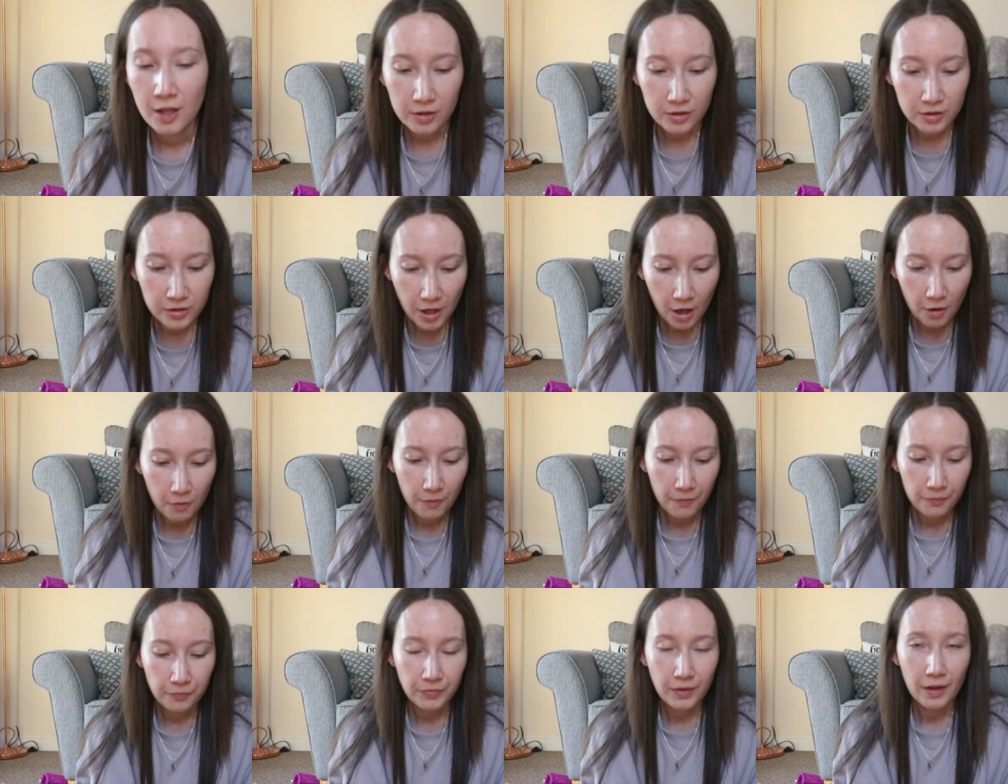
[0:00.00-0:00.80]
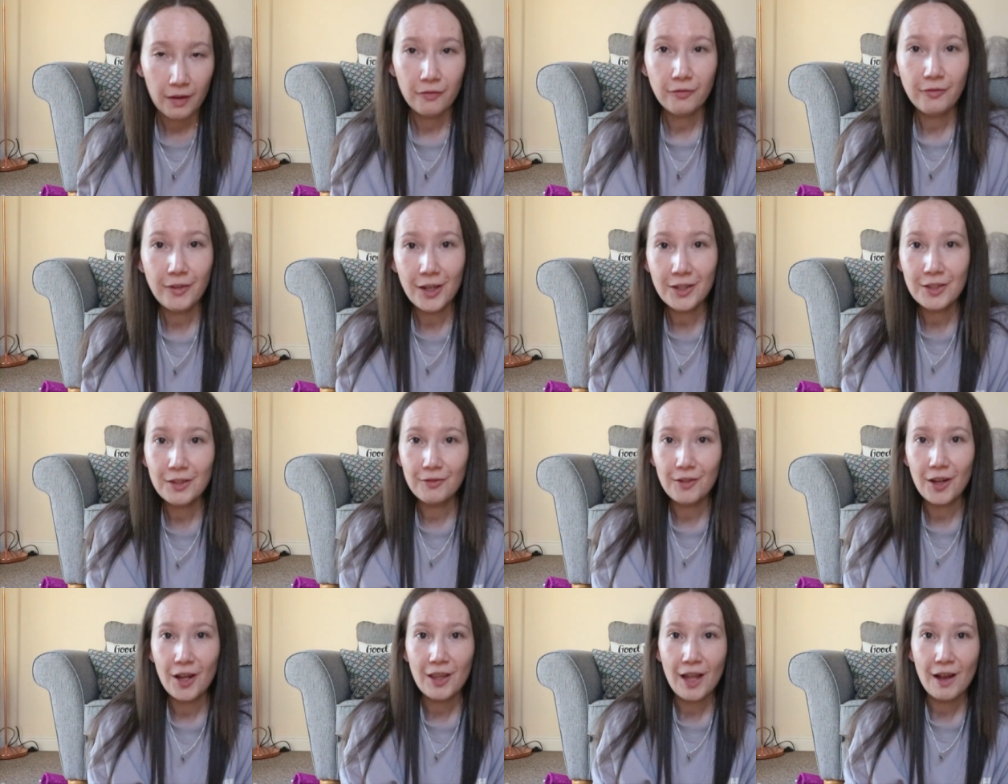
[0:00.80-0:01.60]
So, first
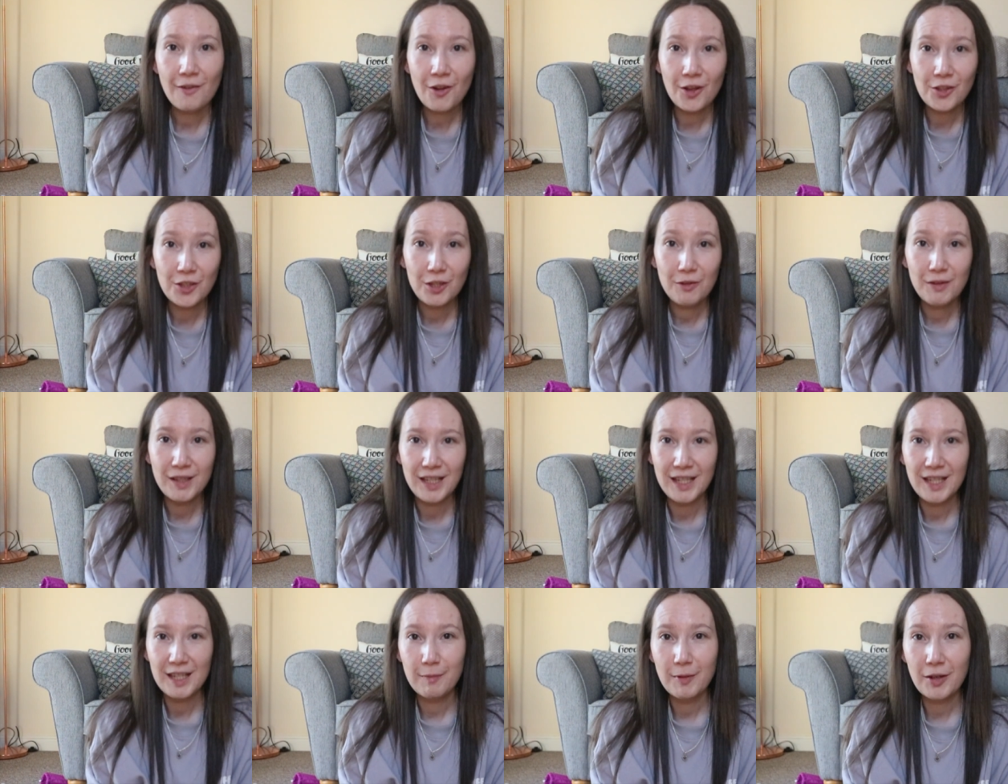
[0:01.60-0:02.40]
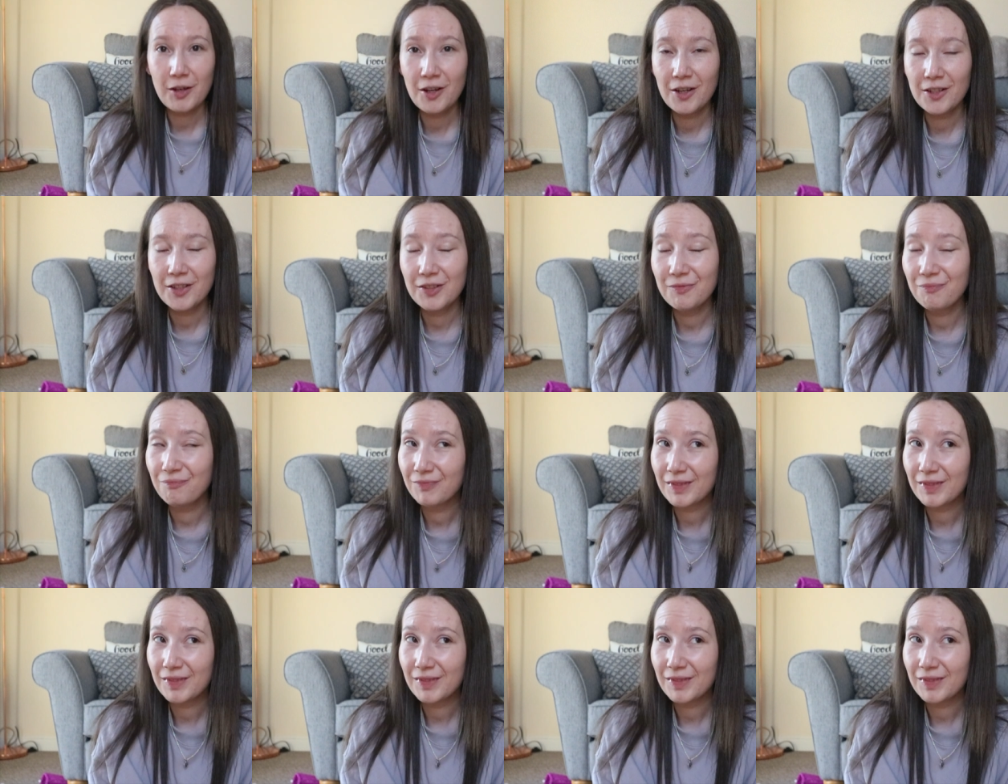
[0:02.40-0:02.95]
of all, I've got two of these because